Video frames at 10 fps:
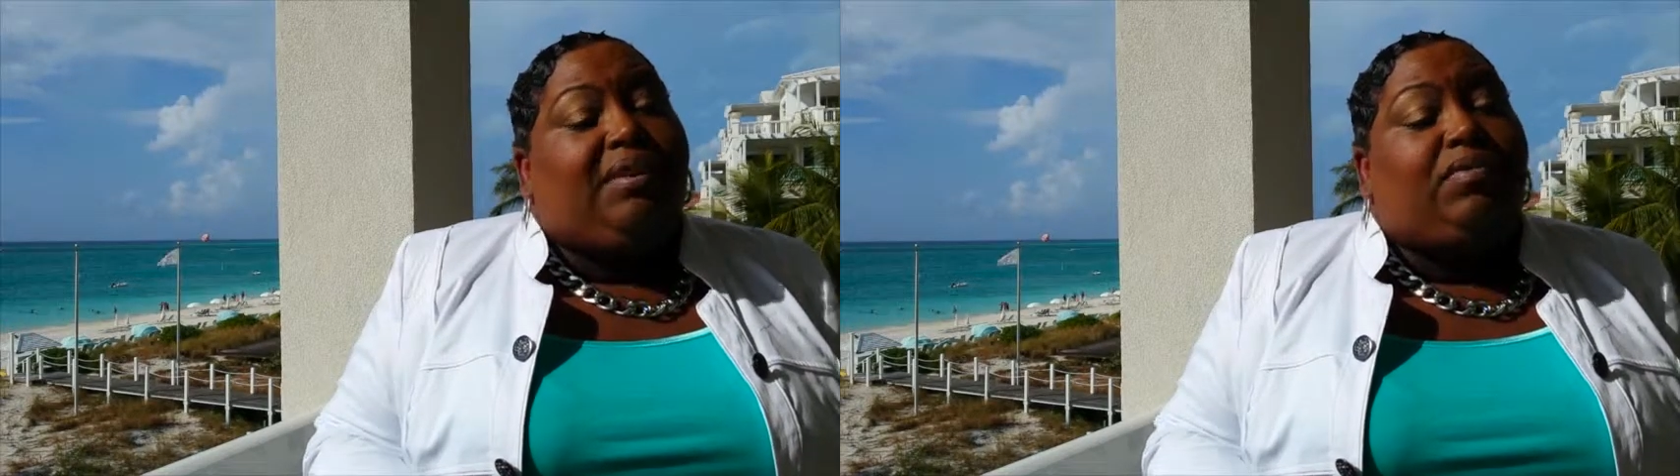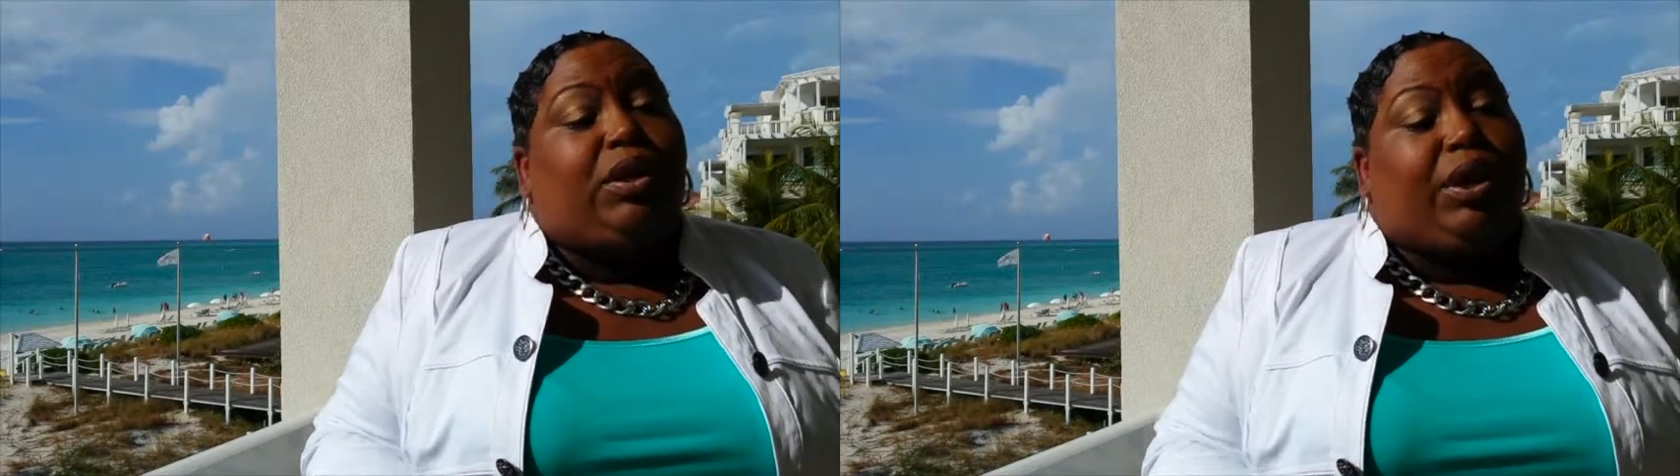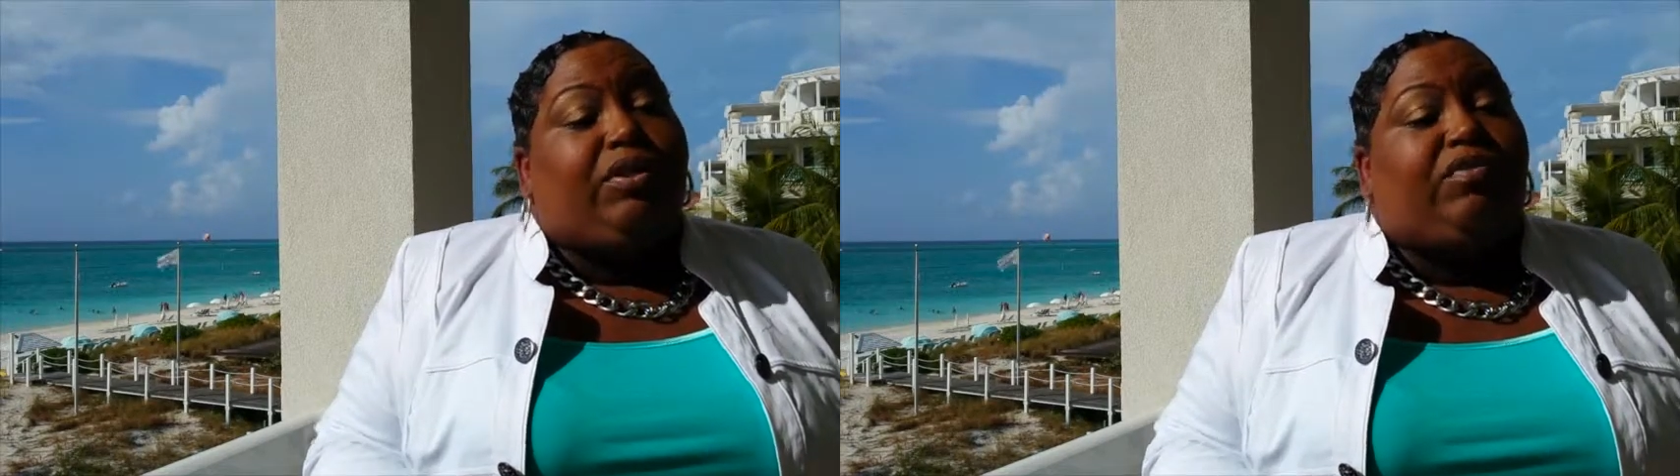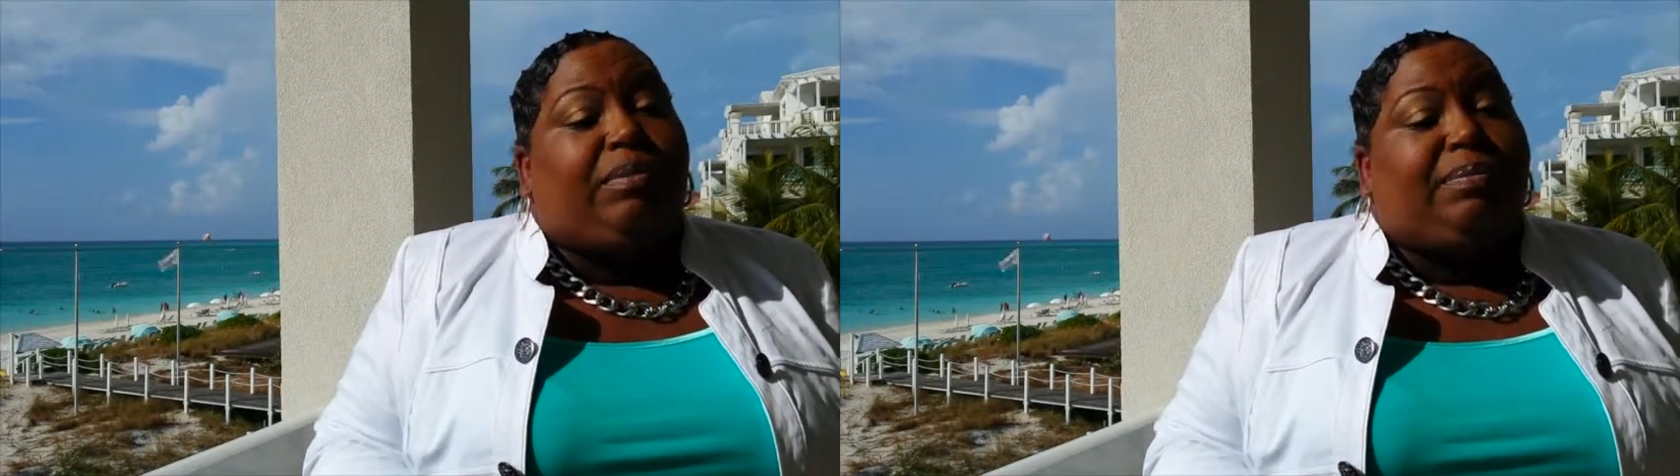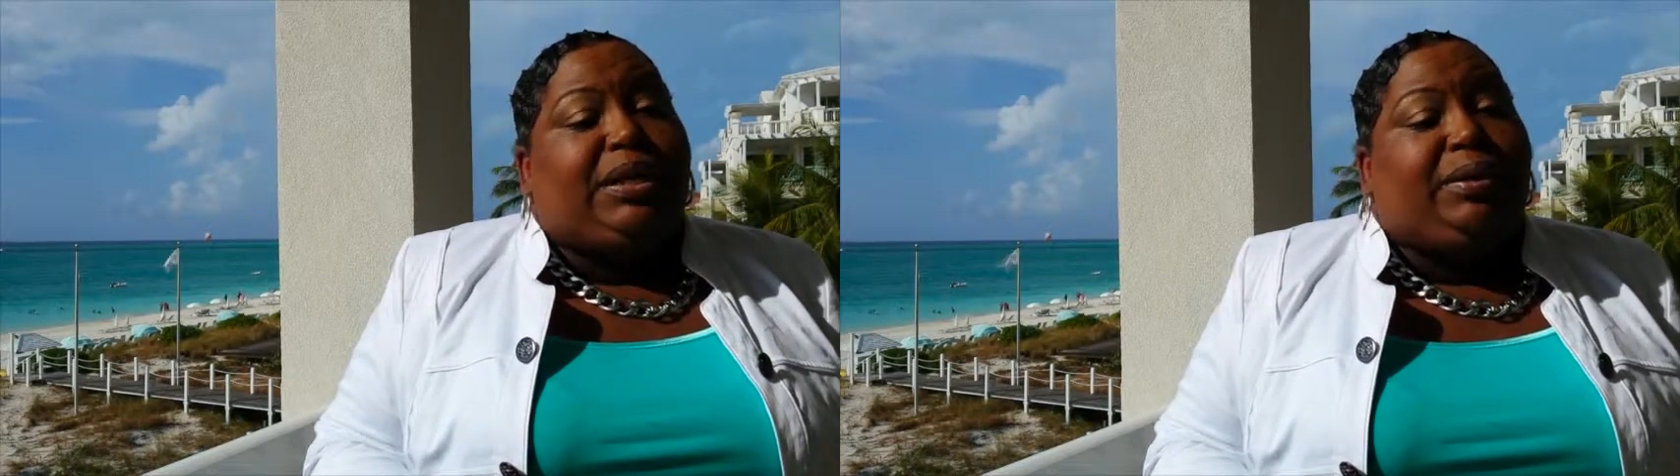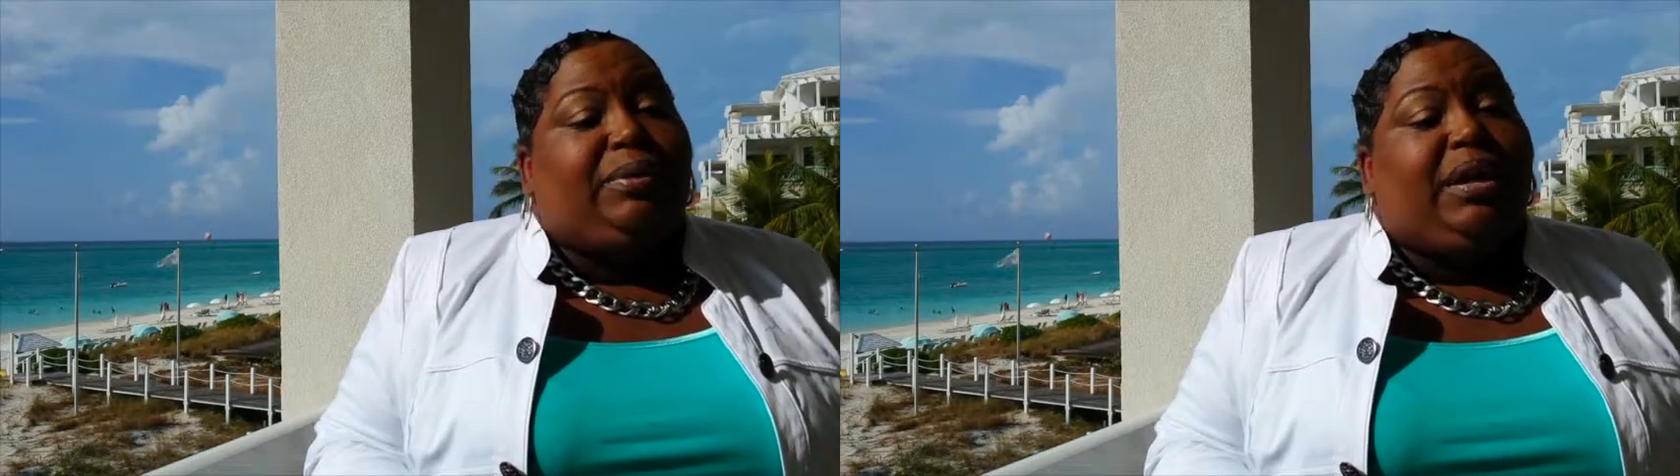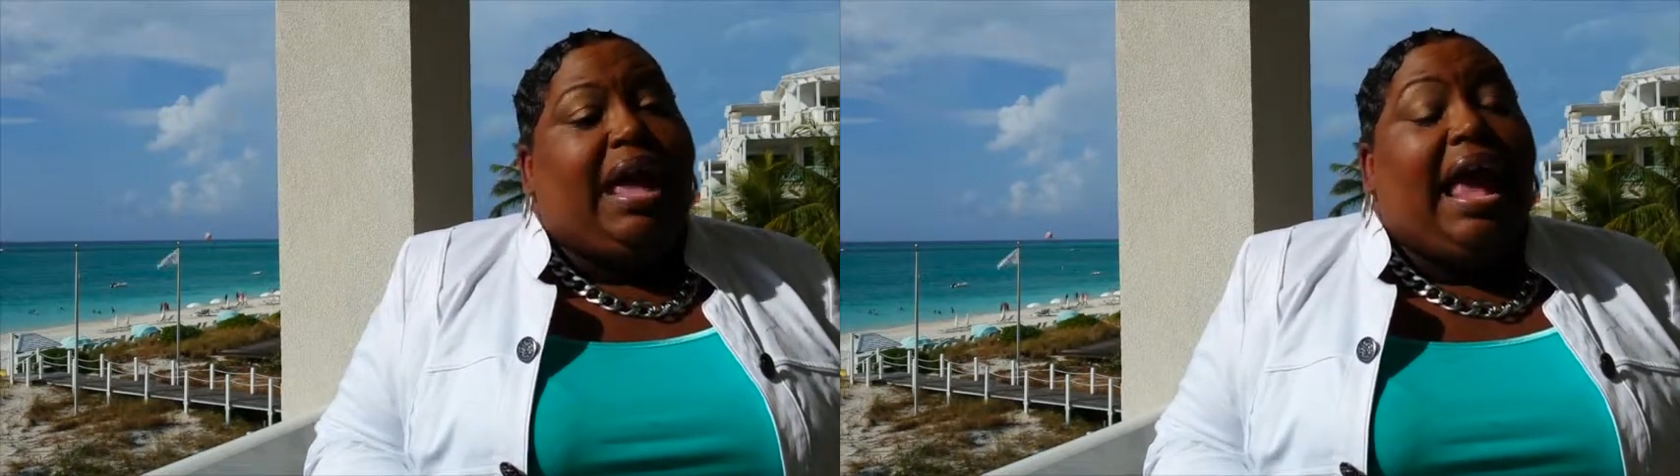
they've learned from you,